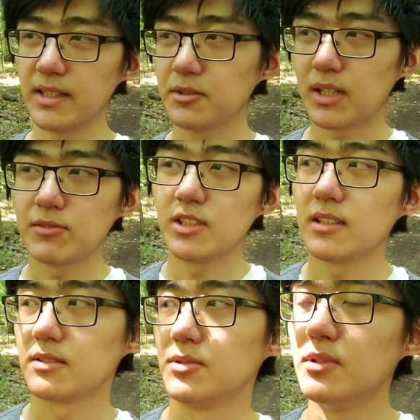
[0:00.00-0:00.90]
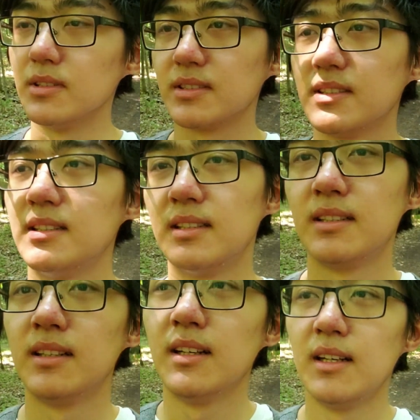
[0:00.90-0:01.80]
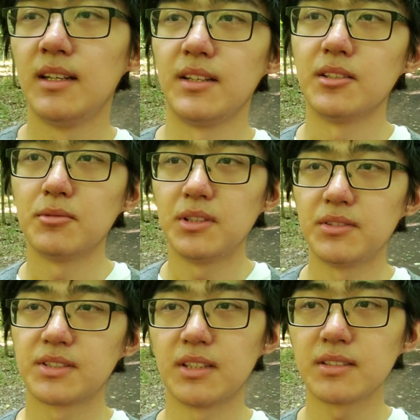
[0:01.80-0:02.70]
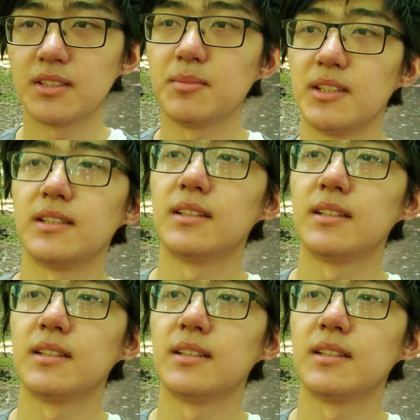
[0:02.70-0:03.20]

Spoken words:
they don't have a lot of tools. You know, when you install something,